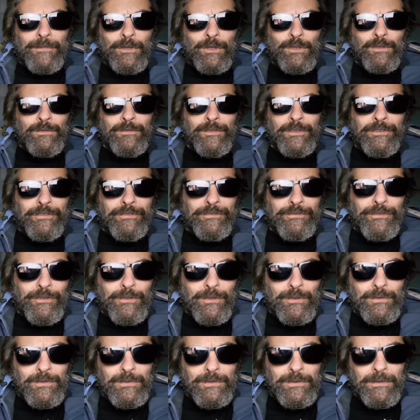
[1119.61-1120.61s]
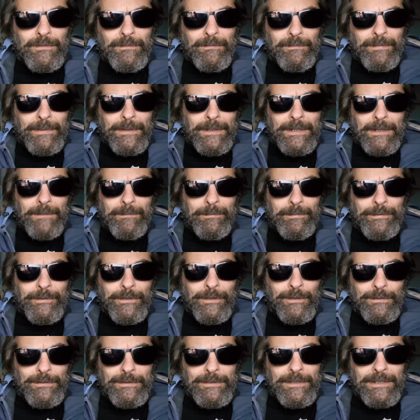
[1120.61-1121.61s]
overthrown by a
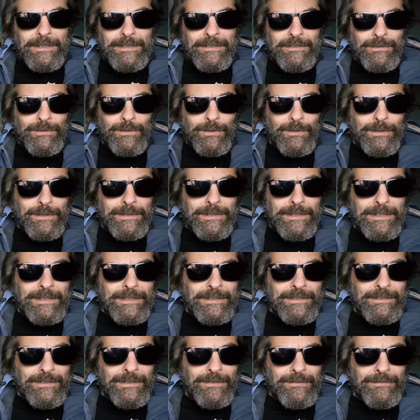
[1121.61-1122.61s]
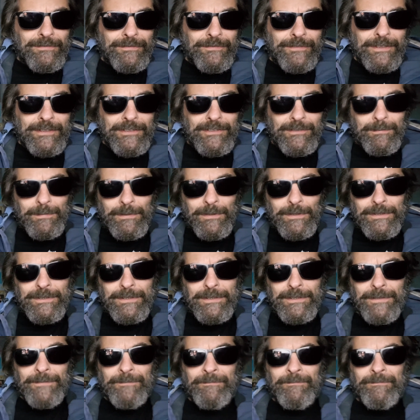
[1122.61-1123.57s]
protest organised on Facebook,